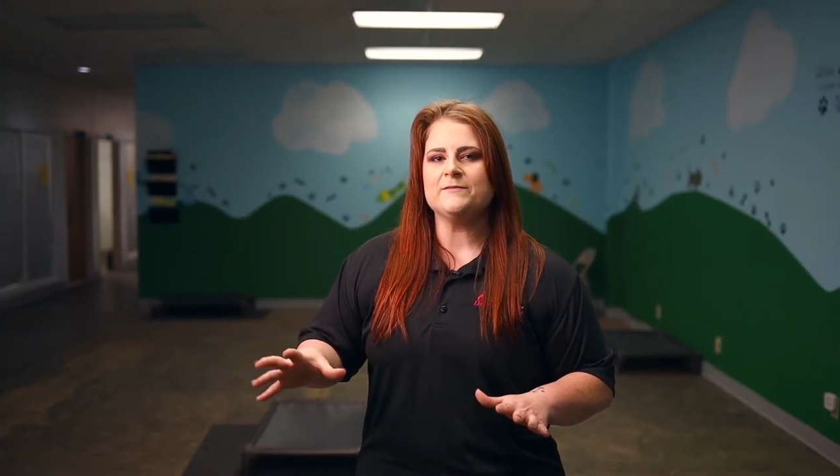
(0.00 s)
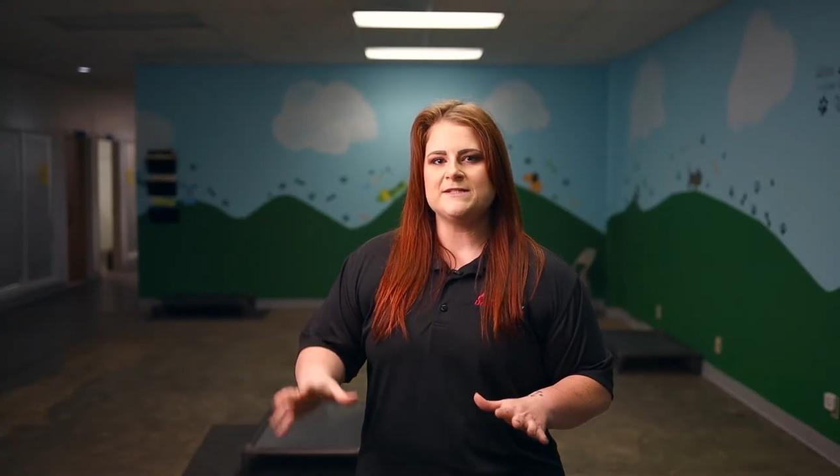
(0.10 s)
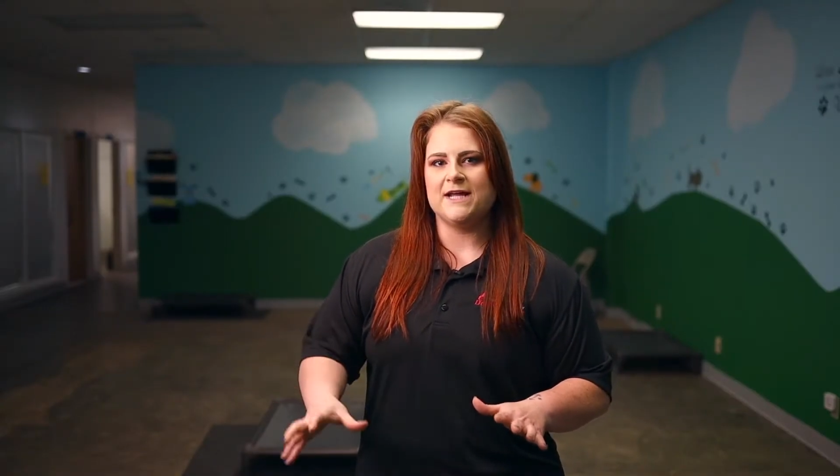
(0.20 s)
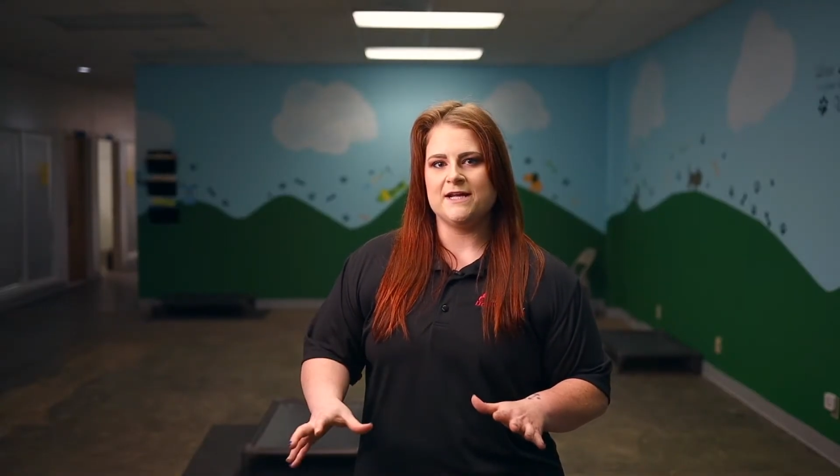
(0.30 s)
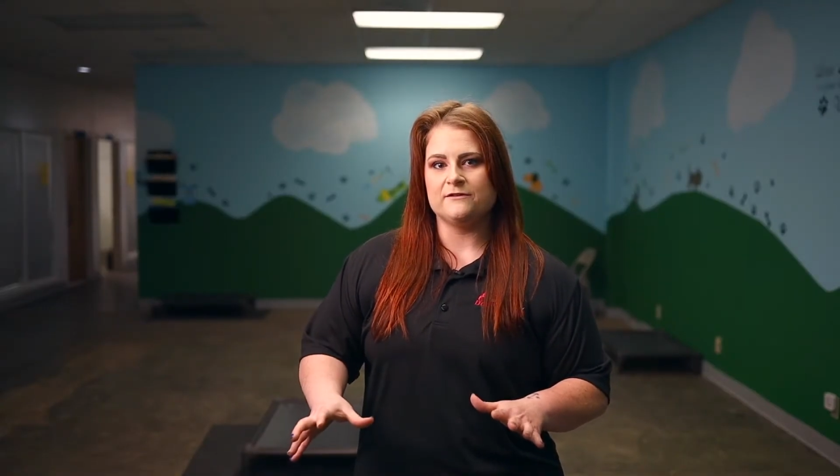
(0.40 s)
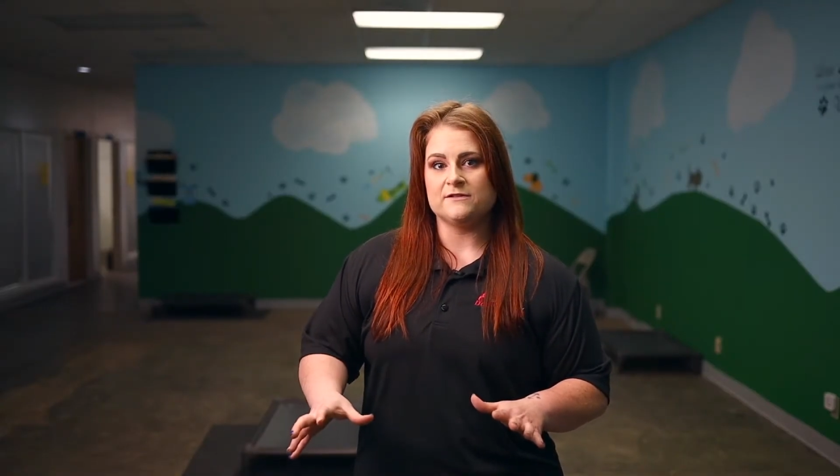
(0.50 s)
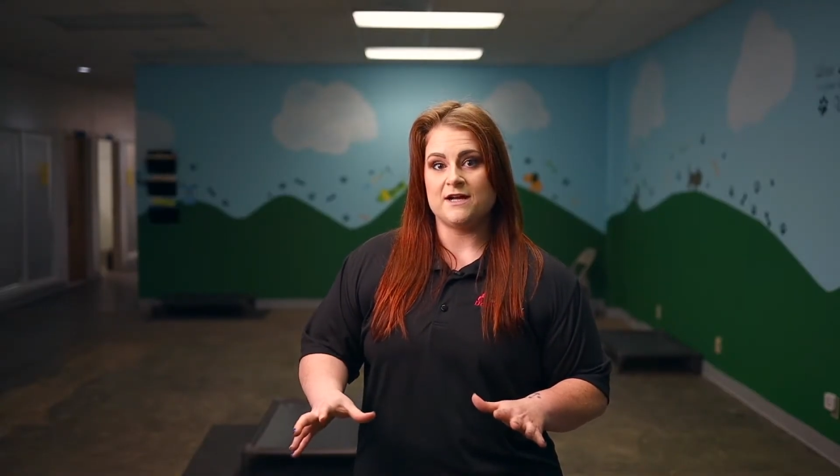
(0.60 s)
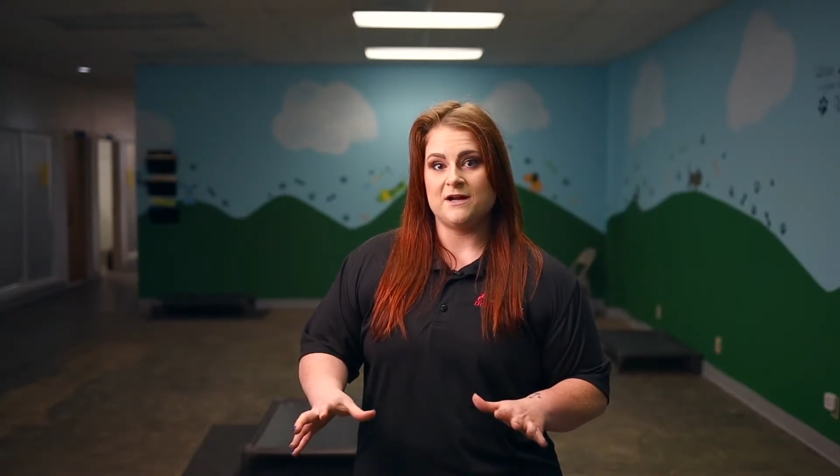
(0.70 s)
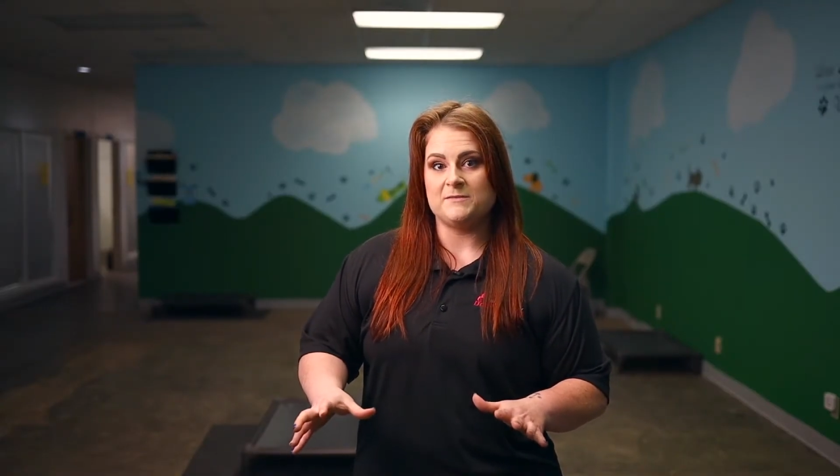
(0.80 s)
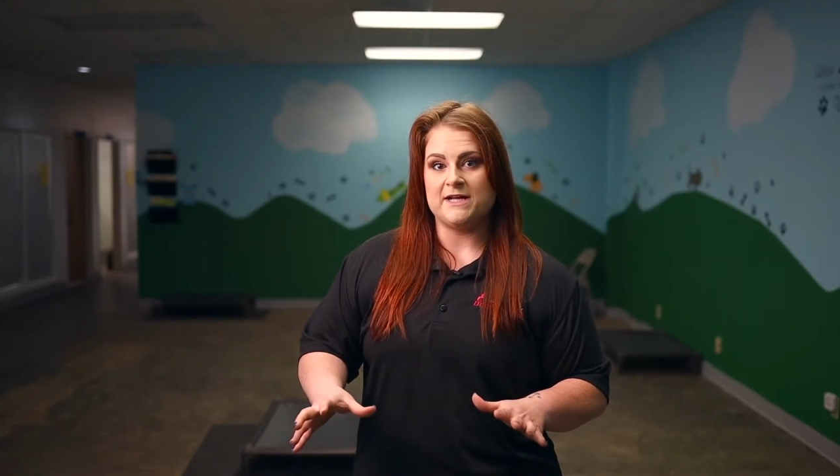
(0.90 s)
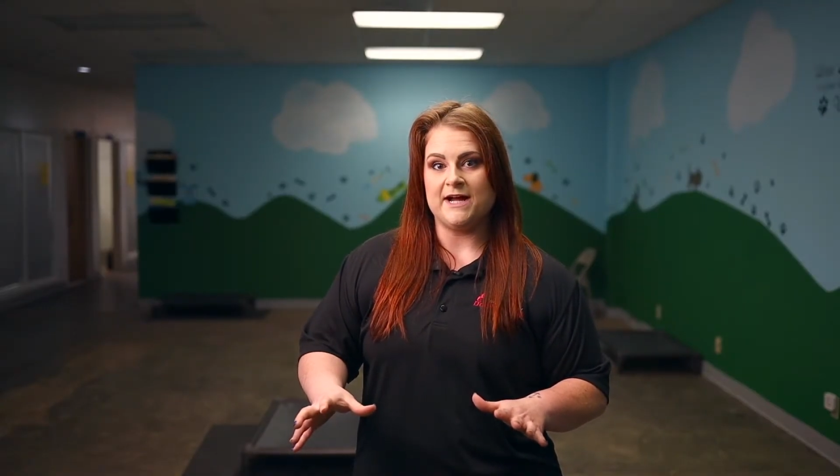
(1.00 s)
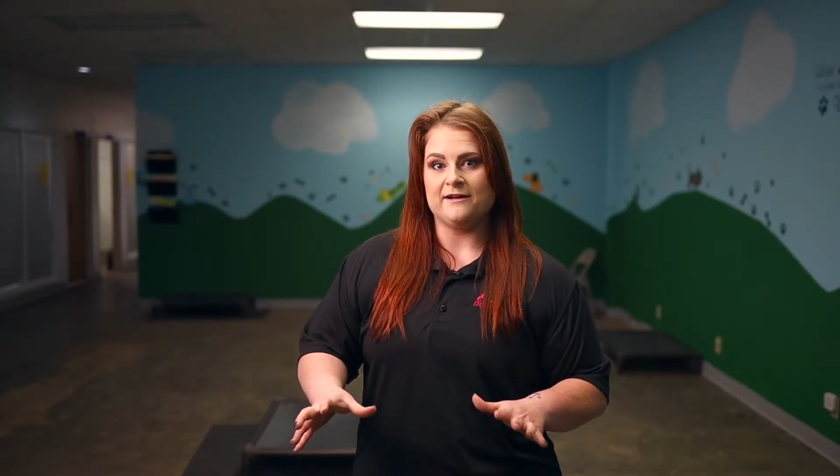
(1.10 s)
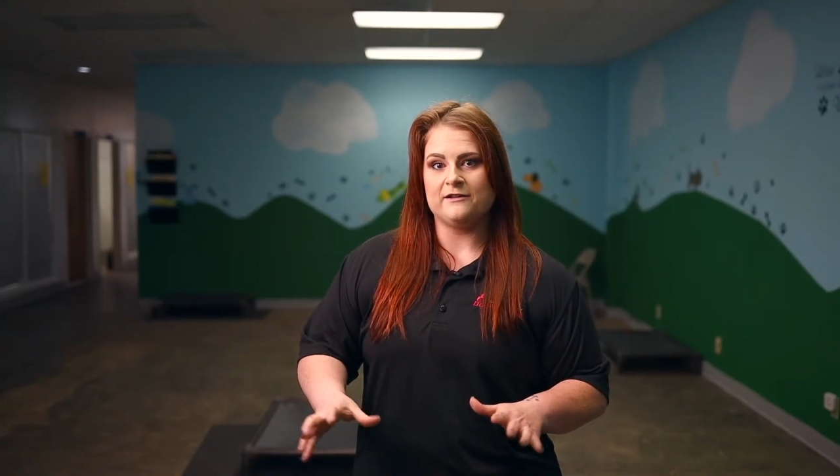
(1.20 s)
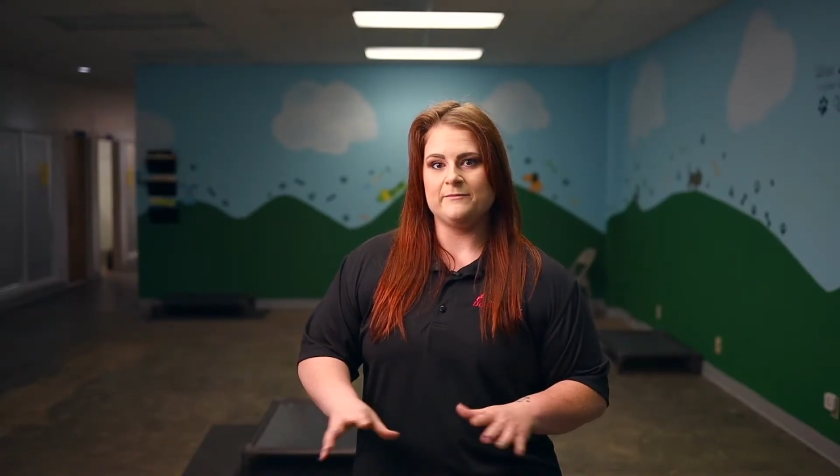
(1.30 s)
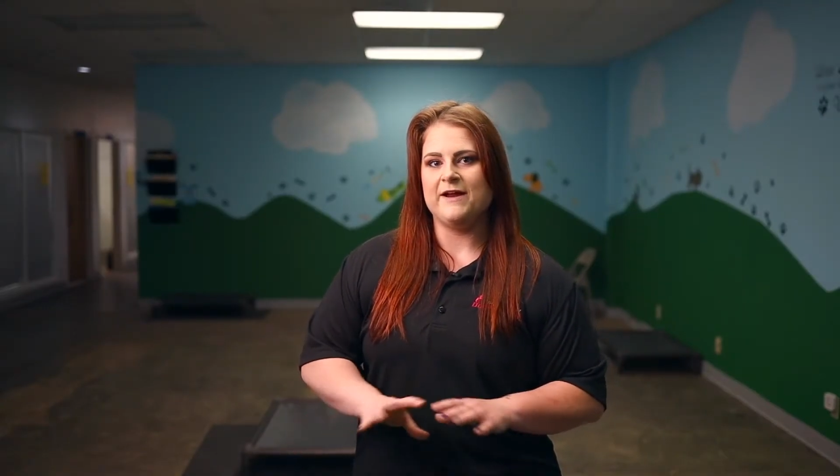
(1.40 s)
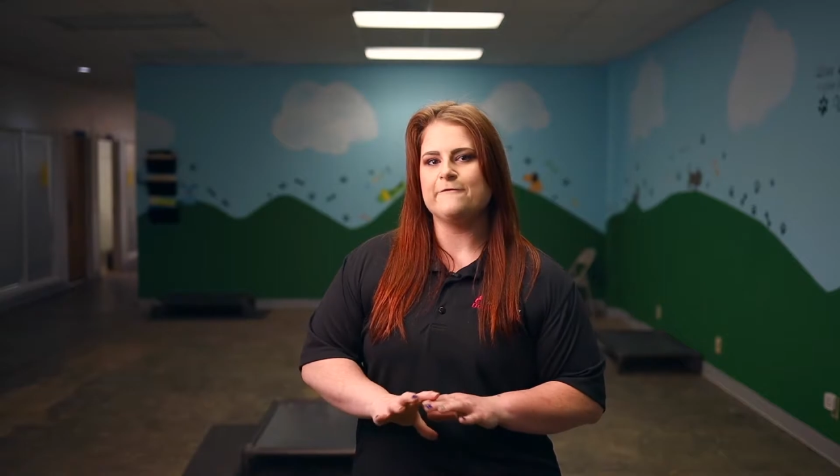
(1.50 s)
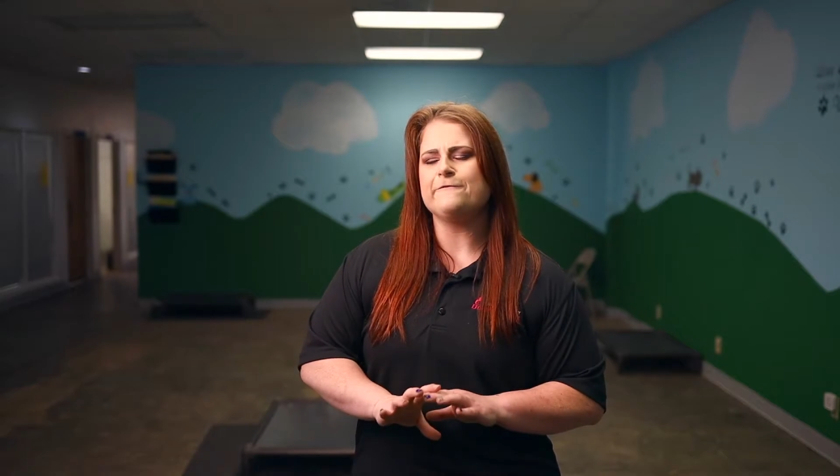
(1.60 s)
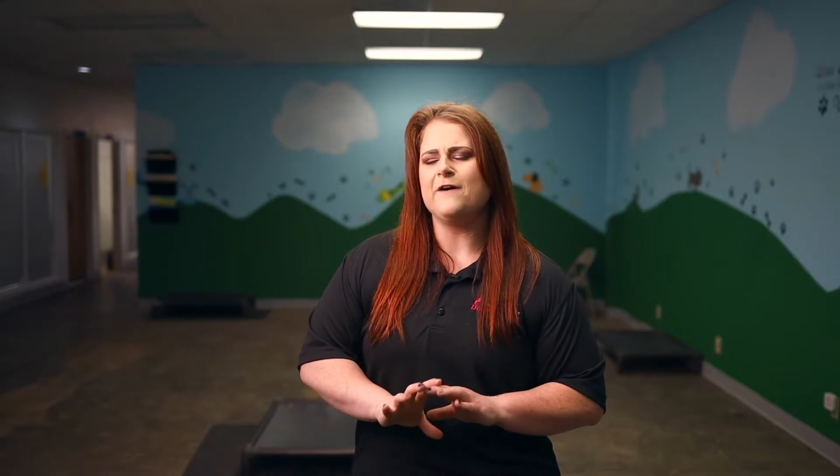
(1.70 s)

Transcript: them take their time to acclimate,